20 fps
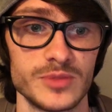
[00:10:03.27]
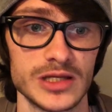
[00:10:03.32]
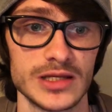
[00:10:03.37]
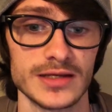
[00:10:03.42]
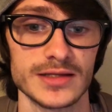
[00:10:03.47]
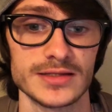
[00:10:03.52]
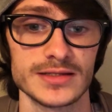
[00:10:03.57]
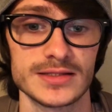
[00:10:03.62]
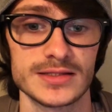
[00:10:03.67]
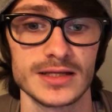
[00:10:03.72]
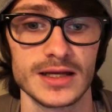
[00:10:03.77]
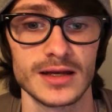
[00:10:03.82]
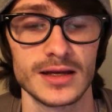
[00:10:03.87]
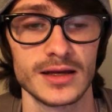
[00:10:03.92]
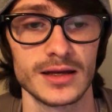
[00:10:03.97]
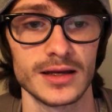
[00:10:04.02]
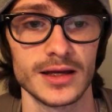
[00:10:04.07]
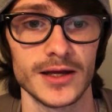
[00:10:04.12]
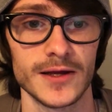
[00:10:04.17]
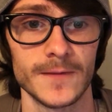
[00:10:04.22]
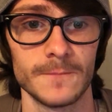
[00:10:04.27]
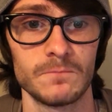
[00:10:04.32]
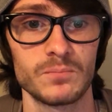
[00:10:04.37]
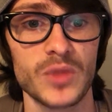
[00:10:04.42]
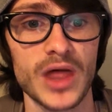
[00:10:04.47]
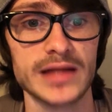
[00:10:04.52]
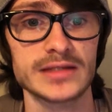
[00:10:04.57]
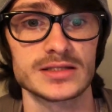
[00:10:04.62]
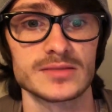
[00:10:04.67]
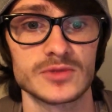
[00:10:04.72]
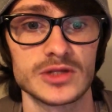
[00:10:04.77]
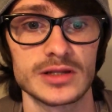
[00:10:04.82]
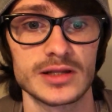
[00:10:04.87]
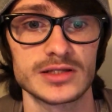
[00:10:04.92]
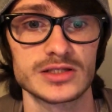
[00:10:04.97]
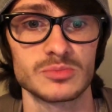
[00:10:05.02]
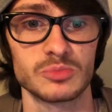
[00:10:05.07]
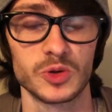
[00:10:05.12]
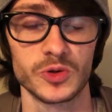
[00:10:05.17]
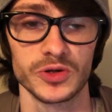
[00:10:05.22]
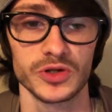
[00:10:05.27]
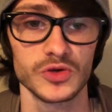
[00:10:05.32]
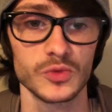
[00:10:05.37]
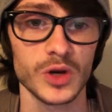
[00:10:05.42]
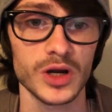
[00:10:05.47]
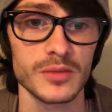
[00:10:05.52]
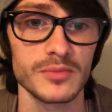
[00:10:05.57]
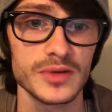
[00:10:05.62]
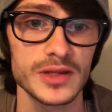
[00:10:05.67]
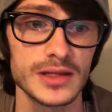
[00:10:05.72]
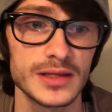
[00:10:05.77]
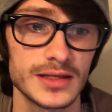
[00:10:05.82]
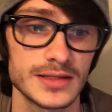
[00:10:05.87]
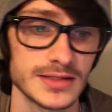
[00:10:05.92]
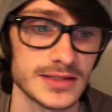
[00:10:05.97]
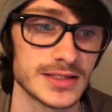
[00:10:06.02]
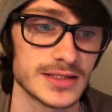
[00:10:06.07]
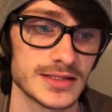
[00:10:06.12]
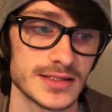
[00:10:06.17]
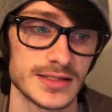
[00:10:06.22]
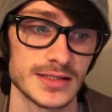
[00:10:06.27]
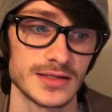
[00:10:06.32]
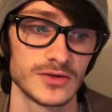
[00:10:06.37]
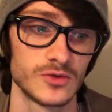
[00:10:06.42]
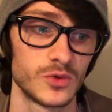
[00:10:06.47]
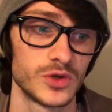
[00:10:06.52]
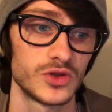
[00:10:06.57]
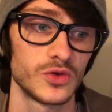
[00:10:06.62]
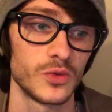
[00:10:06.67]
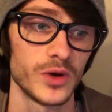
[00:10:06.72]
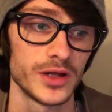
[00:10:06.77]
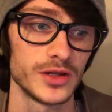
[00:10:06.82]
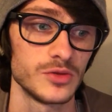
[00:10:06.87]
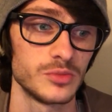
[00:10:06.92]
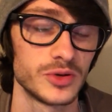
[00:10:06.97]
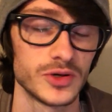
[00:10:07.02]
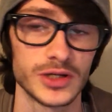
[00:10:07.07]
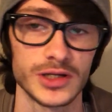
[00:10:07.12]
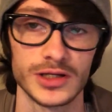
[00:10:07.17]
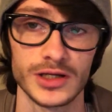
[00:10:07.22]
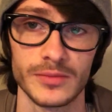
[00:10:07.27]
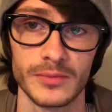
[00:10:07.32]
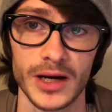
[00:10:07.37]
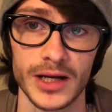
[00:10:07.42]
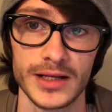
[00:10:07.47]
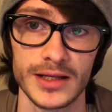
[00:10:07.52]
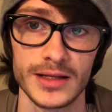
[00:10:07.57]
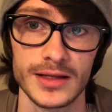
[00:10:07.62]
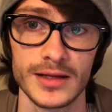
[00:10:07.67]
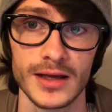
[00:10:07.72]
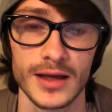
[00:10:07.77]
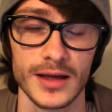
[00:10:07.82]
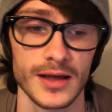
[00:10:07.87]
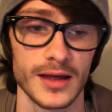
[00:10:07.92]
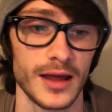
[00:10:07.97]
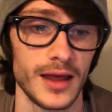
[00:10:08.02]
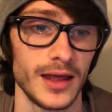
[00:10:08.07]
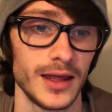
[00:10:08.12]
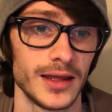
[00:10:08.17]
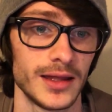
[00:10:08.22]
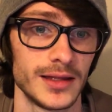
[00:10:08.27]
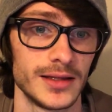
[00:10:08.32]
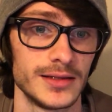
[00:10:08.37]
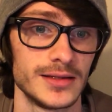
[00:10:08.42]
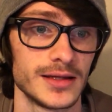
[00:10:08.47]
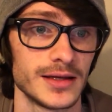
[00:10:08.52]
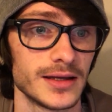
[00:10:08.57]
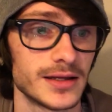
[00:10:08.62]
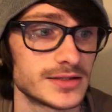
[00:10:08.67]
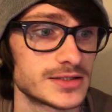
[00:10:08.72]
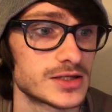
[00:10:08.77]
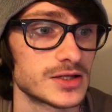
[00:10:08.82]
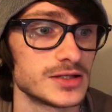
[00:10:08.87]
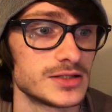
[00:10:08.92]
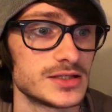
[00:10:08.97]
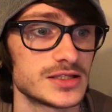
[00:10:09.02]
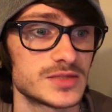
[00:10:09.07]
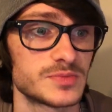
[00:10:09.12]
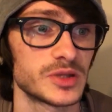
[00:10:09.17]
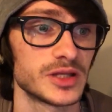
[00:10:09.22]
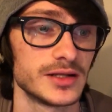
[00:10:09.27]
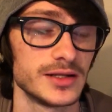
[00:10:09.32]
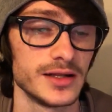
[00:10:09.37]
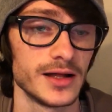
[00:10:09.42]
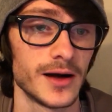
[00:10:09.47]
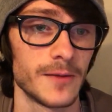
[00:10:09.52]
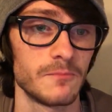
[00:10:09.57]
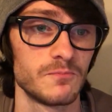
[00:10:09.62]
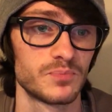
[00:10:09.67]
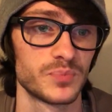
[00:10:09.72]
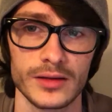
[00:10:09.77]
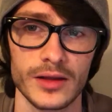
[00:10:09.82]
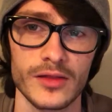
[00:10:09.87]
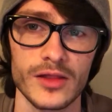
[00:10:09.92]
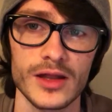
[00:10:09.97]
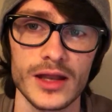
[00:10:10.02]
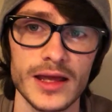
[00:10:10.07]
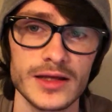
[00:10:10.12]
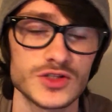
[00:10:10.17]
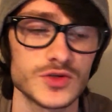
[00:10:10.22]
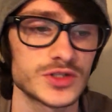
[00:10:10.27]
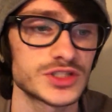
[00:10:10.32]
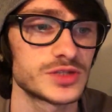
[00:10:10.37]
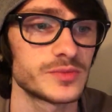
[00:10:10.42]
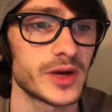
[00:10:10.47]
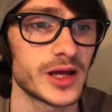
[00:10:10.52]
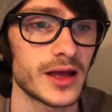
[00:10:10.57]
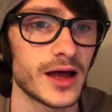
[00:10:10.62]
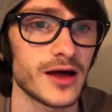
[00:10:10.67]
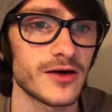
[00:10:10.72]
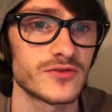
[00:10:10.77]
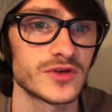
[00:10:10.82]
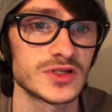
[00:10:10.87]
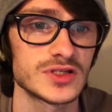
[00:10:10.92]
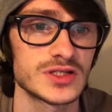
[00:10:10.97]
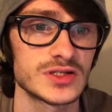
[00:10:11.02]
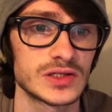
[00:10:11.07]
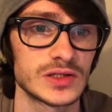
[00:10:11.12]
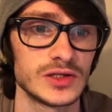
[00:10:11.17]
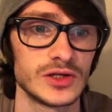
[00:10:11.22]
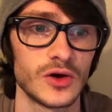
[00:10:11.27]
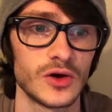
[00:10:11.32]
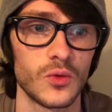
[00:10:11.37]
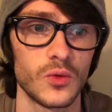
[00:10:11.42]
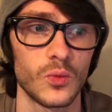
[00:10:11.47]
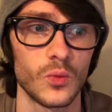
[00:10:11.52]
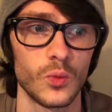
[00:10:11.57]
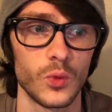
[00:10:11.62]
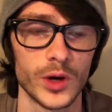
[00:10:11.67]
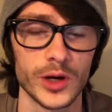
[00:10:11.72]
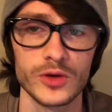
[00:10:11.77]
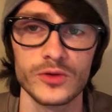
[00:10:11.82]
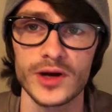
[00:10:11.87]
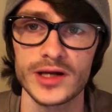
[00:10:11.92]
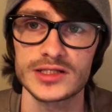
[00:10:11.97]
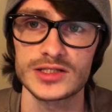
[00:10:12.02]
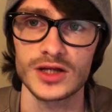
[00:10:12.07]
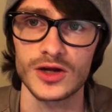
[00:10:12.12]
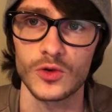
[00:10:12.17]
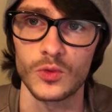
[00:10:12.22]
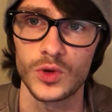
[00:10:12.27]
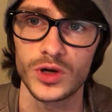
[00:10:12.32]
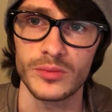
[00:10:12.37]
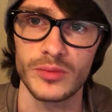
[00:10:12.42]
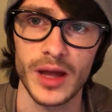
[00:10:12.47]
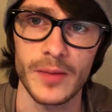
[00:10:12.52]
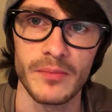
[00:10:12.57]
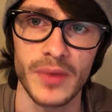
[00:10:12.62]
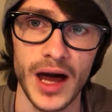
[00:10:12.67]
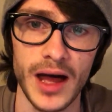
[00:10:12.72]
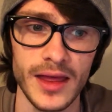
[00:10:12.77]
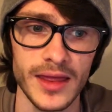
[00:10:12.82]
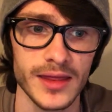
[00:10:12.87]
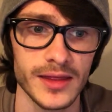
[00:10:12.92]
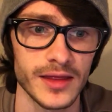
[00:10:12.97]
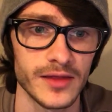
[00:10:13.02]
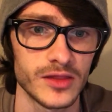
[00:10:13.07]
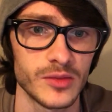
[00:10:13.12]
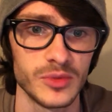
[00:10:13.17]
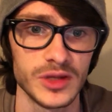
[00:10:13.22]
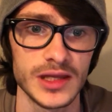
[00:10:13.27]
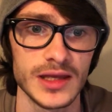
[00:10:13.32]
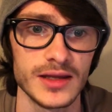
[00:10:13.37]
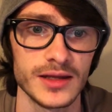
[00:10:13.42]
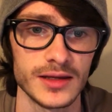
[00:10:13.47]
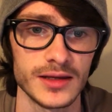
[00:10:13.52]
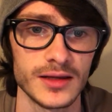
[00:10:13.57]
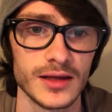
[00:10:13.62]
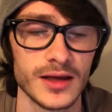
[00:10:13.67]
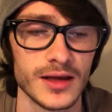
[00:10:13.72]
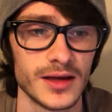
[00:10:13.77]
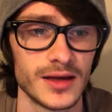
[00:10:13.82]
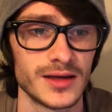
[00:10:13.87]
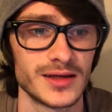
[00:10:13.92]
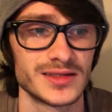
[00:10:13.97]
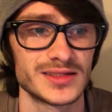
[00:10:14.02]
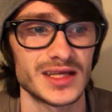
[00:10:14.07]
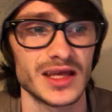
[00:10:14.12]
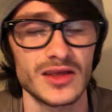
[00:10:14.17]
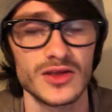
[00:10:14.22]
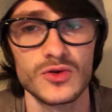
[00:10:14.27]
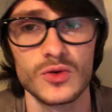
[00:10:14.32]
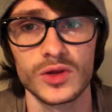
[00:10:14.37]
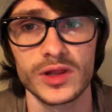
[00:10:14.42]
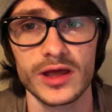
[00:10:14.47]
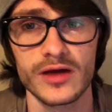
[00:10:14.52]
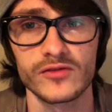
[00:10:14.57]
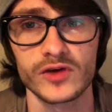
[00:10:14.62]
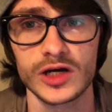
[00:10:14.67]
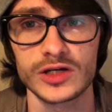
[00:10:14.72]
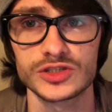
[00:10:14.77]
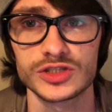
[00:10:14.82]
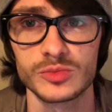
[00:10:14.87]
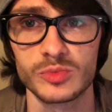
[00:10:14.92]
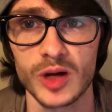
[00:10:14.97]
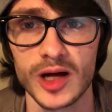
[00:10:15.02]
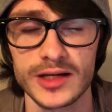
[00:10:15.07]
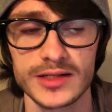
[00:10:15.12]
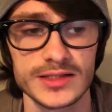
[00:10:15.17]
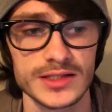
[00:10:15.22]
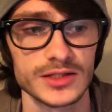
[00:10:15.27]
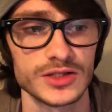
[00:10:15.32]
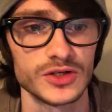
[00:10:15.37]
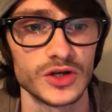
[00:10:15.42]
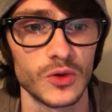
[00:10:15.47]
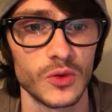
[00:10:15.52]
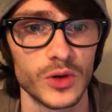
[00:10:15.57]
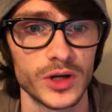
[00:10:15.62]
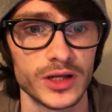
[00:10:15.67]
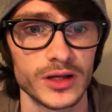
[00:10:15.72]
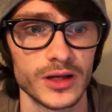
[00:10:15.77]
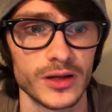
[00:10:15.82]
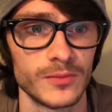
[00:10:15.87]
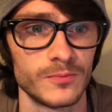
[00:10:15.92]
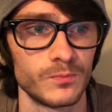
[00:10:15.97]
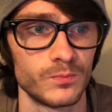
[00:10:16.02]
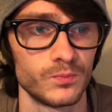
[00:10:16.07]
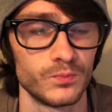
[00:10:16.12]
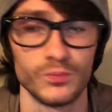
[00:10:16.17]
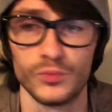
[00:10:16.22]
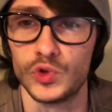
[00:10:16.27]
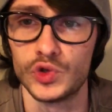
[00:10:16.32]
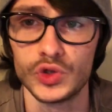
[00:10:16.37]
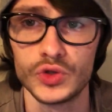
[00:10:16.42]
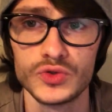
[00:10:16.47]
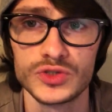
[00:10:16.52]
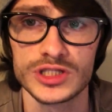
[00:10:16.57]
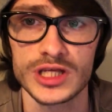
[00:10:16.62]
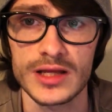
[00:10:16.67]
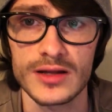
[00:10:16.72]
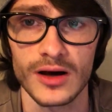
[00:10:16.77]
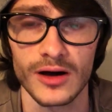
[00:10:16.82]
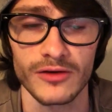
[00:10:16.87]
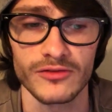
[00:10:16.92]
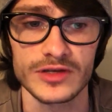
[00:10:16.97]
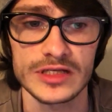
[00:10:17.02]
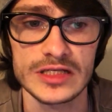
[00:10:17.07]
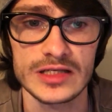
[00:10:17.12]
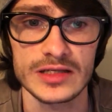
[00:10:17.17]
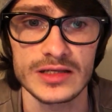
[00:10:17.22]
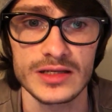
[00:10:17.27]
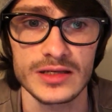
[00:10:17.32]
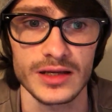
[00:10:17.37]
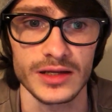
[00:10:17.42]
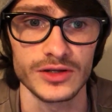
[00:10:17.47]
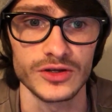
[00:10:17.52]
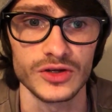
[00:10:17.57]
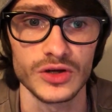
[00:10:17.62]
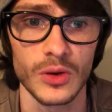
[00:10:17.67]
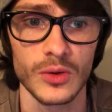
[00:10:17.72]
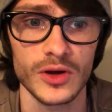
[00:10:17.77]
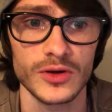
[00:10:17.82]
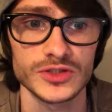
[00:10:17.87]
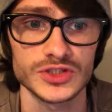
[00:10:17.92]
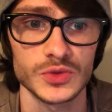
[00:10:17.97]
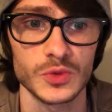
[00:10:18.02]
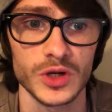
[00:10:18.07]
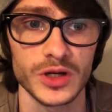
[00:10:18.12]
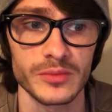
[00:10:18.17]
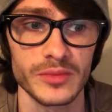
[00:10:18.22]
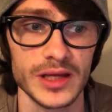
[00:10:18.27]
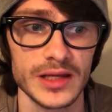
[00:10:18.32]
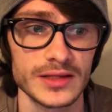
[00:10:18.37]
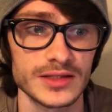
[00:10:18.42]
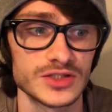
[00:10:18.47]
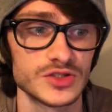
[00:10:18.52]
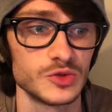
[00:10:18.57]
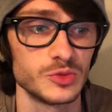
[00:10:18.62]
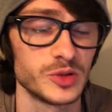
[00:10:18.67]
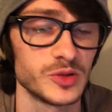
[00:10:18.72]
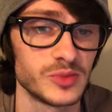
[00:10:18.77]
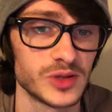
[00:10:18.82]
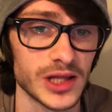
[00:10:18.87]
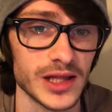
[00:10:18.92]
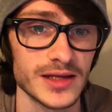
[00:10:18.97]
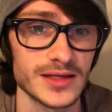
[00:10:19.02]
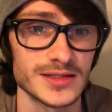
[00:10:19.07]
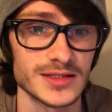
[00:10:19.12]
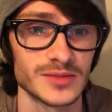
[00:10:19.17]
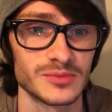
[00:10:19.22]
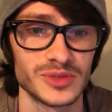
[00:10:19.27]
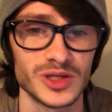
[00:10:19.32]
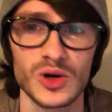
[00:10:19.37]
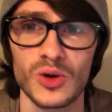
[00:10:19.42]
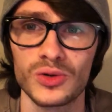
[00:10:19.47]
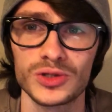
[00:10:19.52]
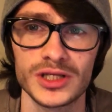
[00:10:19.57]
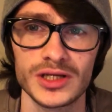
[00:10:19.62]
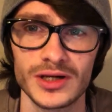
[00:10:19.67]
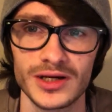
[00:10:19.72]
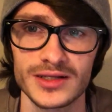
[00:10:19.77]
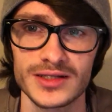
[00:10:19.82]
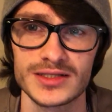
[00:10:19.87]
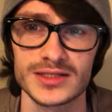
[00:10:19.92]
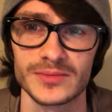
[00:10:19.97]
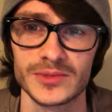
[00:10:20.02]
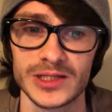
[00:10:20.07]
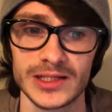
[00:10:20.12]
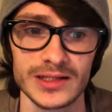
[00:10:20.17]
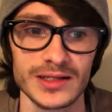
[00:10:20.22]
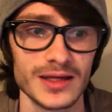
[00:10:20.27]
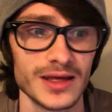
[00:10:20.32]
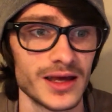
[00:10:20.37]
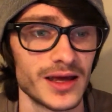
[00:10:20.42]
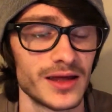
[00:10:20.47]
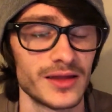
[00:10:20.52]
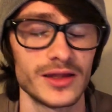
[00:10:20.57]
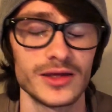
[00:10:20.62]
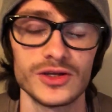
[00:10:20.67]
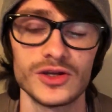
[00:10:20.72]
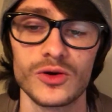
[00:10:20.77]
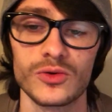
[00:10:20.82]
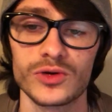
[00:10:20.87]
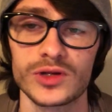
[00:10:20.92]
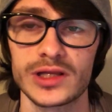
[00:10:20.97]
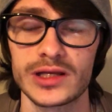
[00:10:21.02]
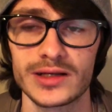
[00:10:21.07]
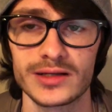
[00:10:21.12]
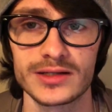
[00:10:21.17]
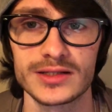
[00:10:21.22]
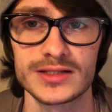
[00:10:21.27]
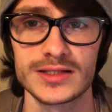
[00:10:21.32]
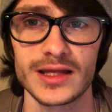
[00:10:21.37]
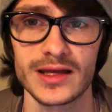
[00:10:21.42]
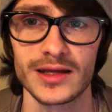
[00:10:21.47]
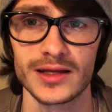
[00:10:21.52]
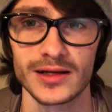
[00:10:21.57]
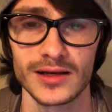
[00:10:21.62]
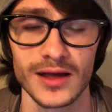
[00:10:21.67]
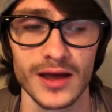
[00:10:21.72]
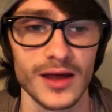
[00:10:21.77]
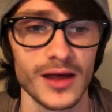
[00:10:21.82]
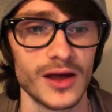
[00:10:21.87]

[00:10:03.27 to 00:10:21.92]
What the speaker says: because that's something that's important. You want to be consistent with the way you put in your money, and it's good to split it up. Now, the next question you might have is, where do I start? What am I buying at the beginning? Say you only have $100 and you don't want to lose it, obviously, and you don't also want to make stupid plays and be holding on to something that you don't really understand.